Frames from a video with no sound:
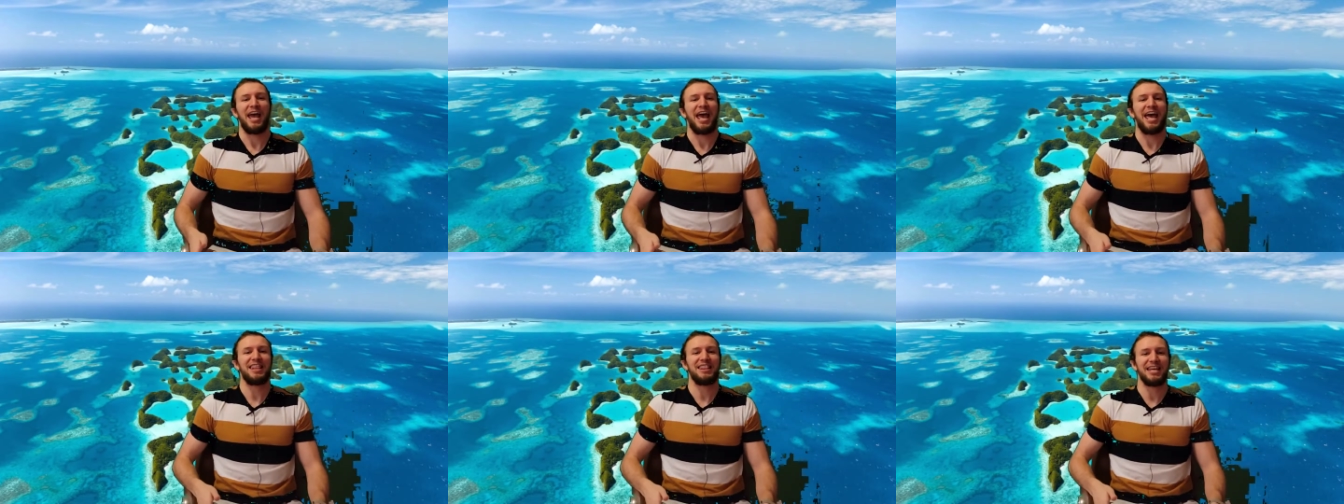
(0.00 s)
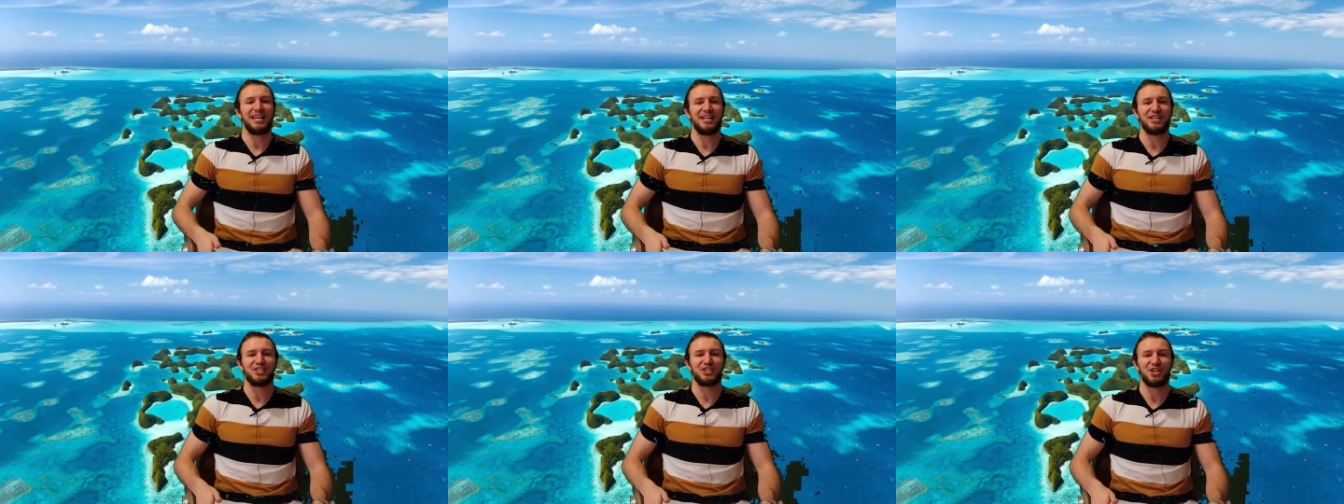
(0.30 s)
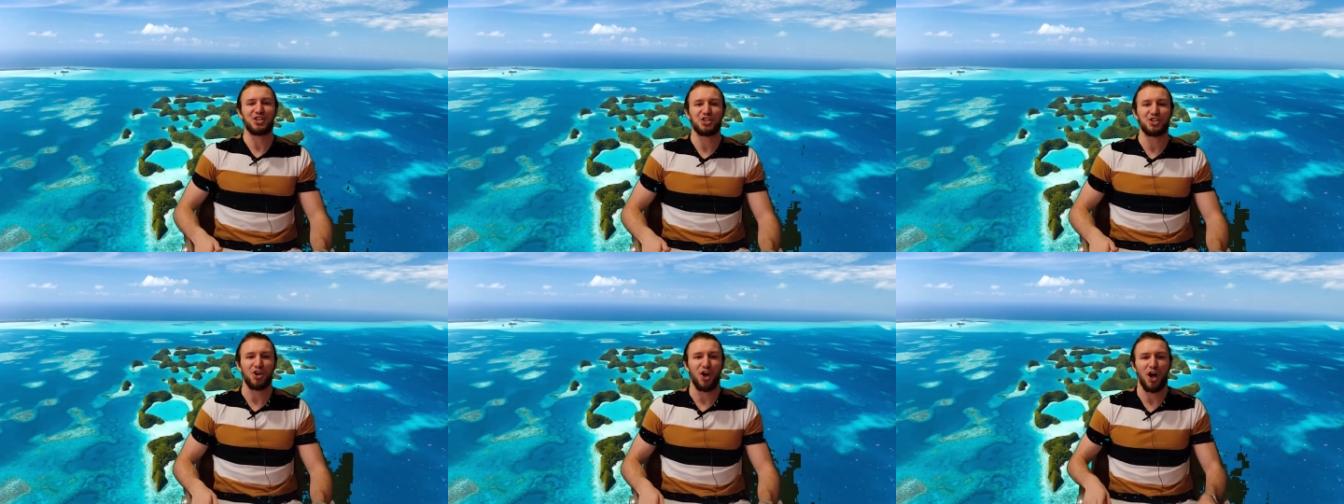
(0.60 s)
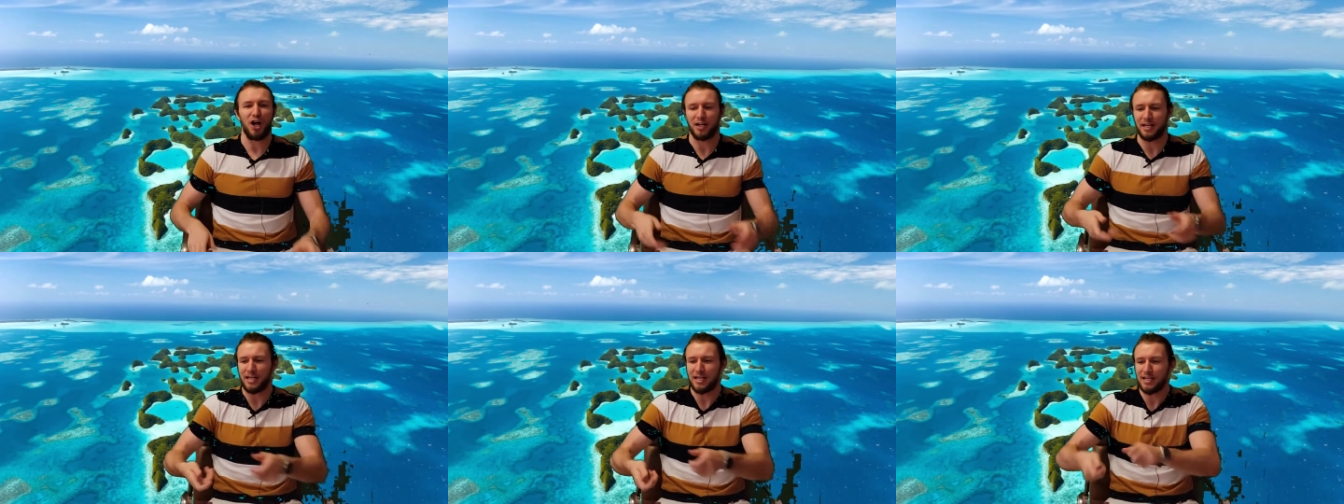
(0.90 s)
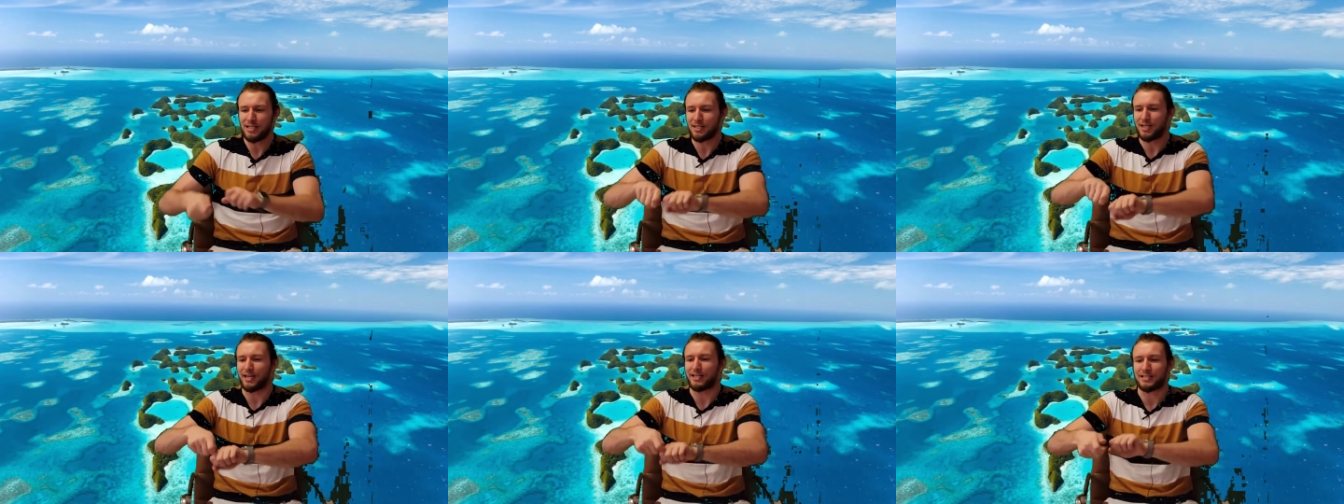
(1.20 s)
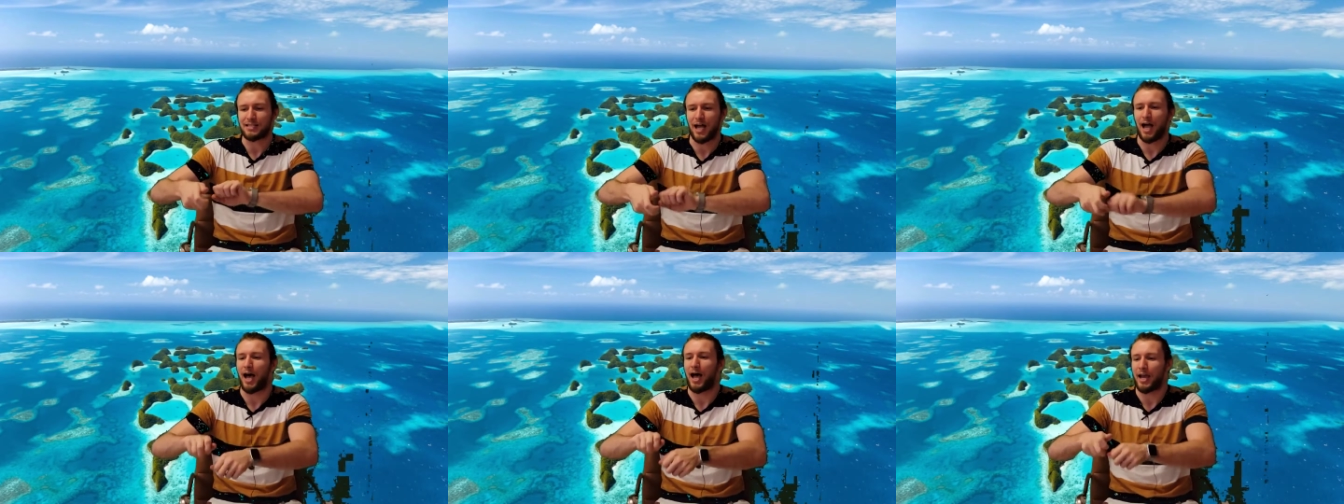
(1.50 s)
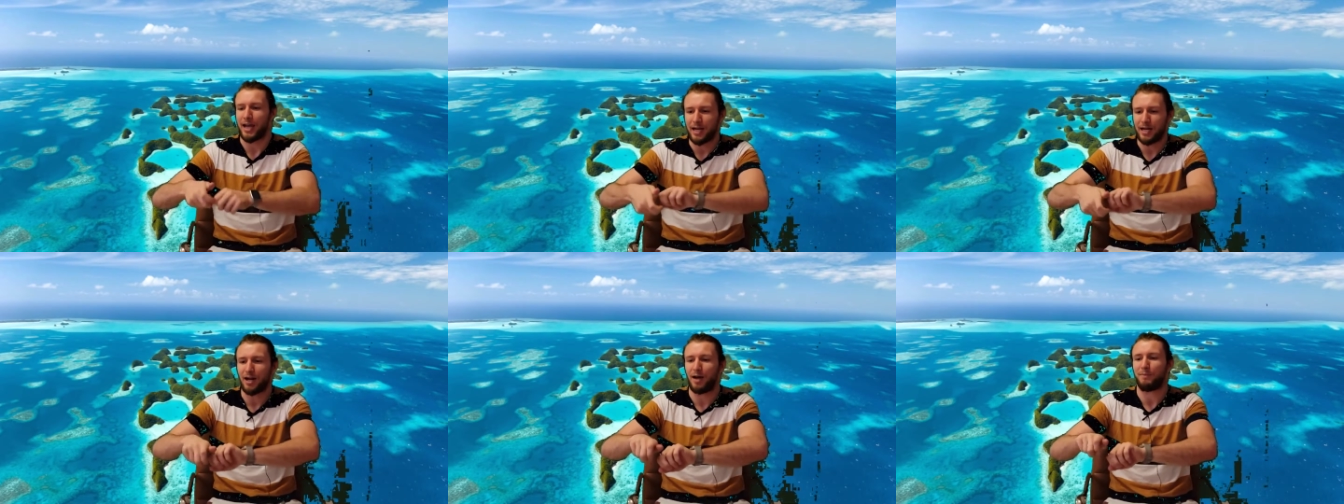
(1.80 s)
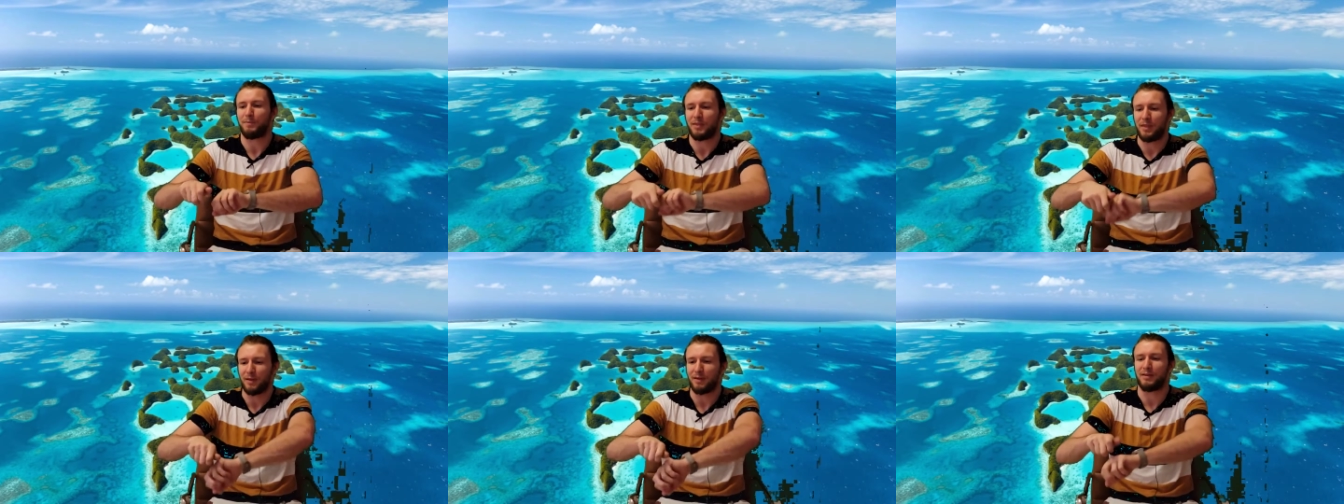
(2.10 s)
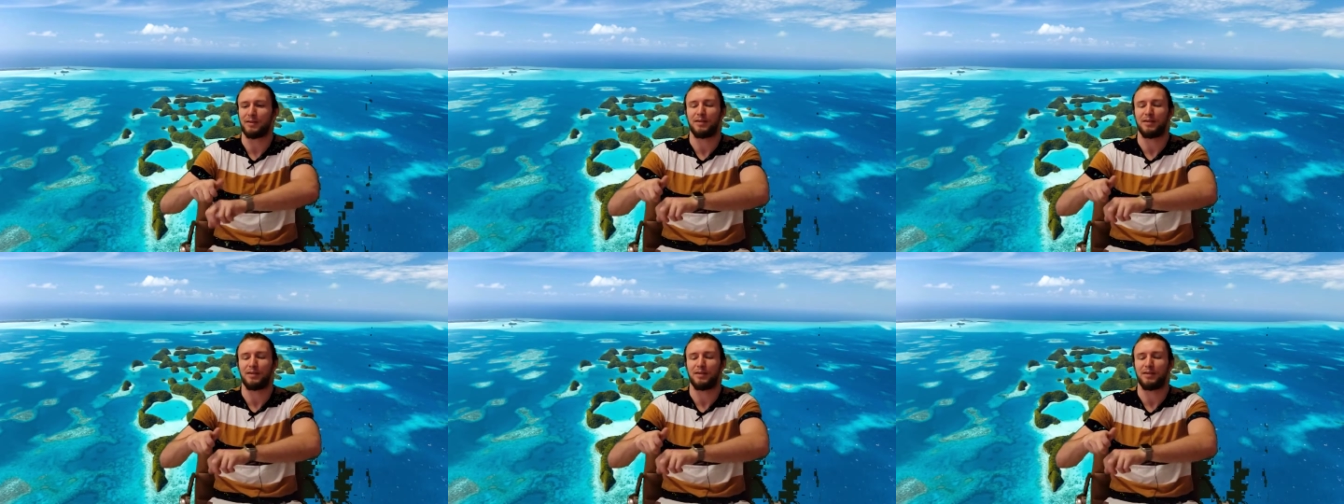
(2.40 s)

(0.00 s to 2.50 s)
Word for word: And then Deshawn, he's like tying up the